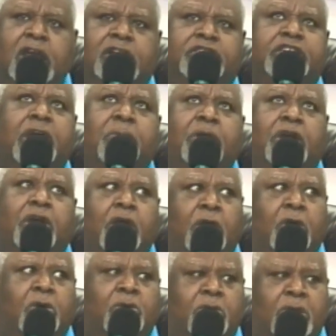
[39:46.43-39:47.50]

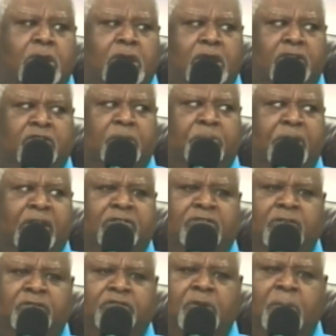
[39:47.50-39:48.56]
Jericho is a place
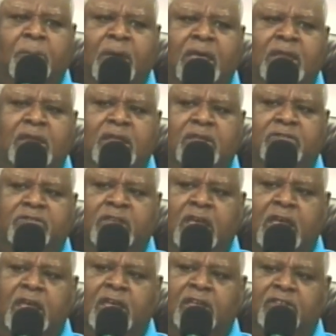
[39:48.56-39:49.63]
of tremendous
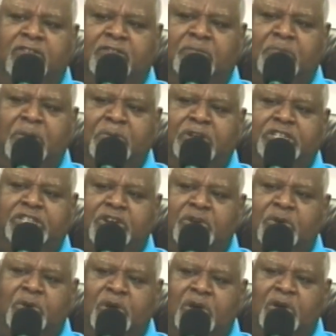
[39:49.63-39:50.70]

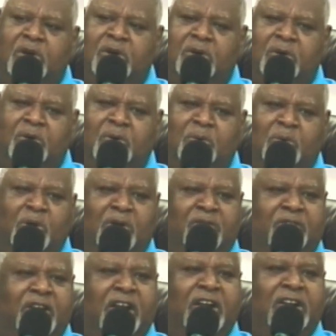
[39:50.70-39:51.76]
spiritual warfare